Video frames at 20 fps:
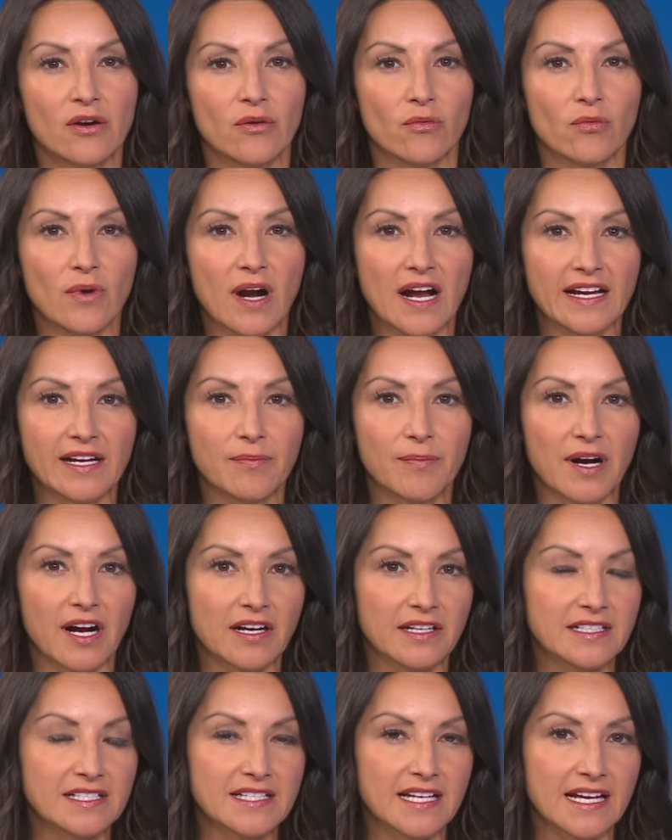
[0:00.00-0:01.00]

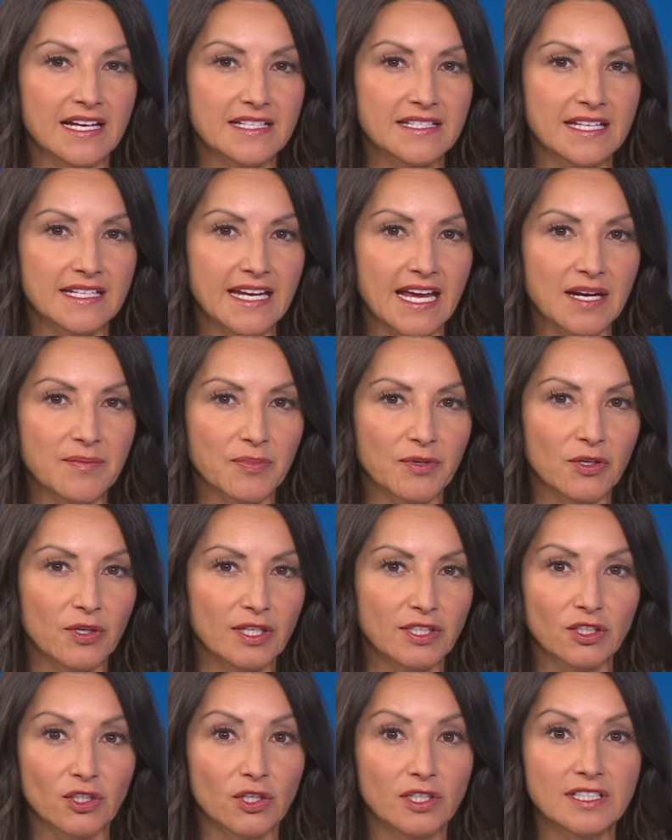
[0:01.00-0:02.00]
Reichbach says the
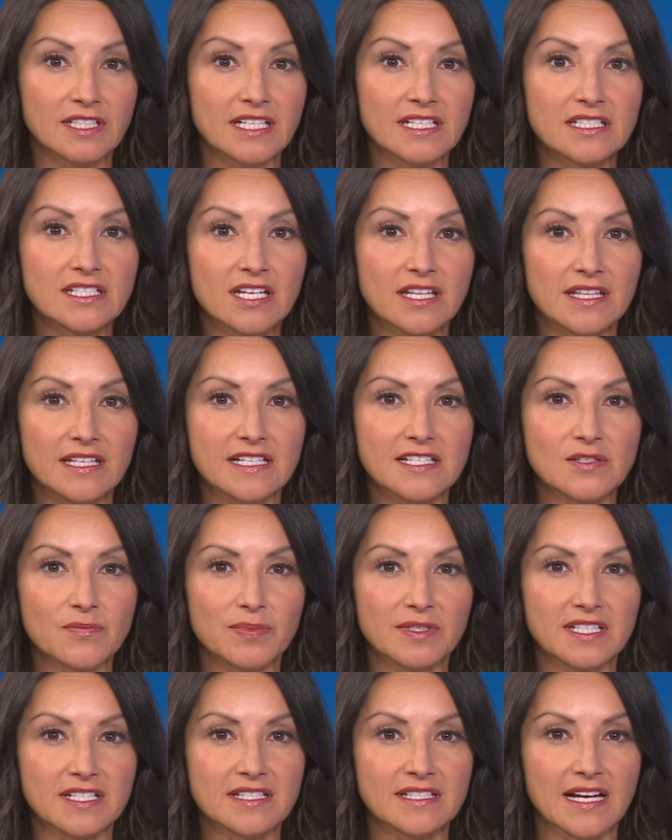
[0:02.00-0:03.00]
neighborhood looked into this
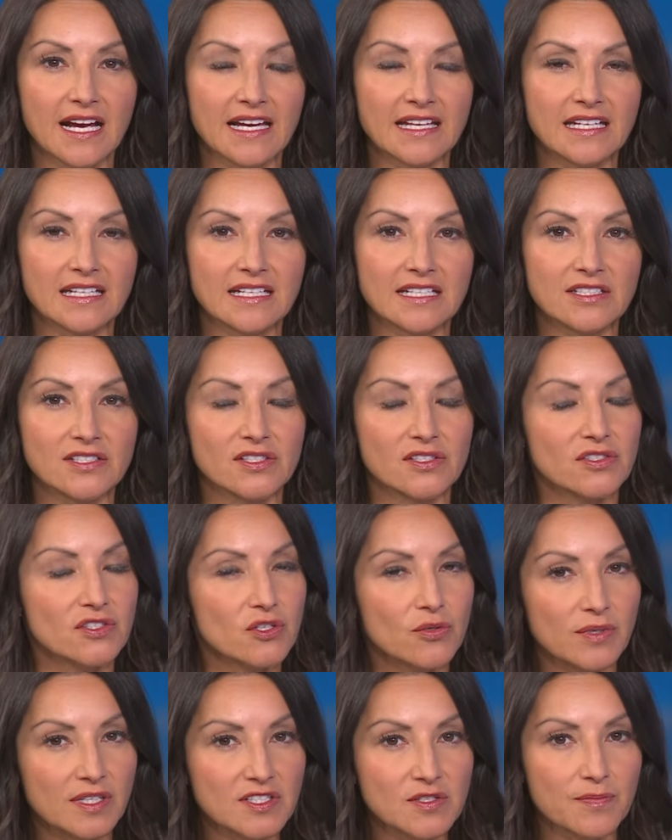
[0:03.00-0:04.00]
but decided it's
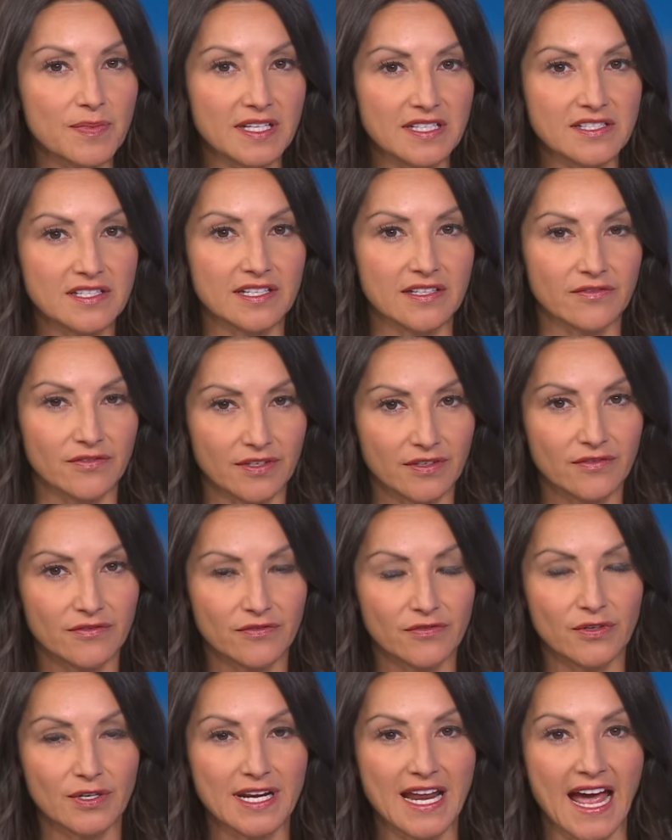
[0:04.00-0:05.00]
too expensive
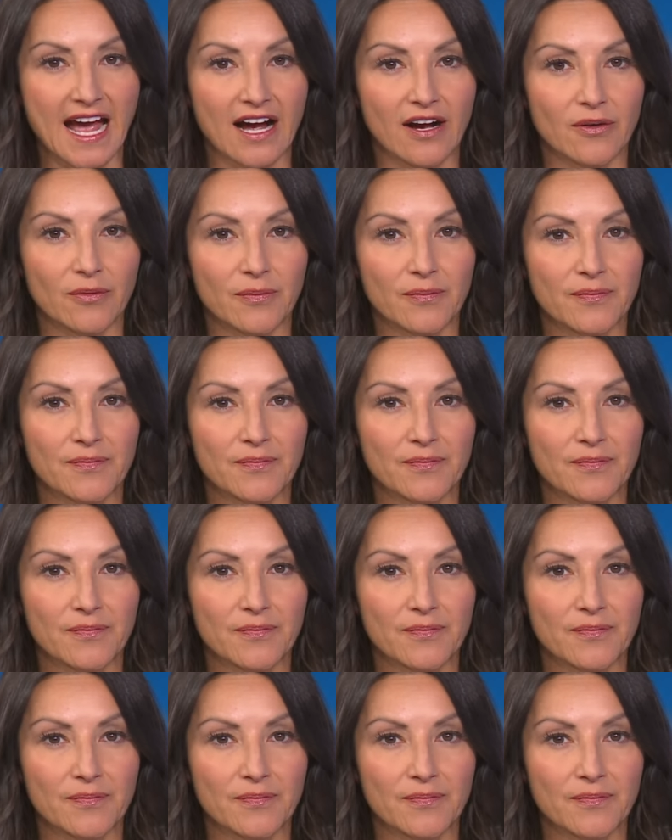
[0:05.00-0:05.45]
for now.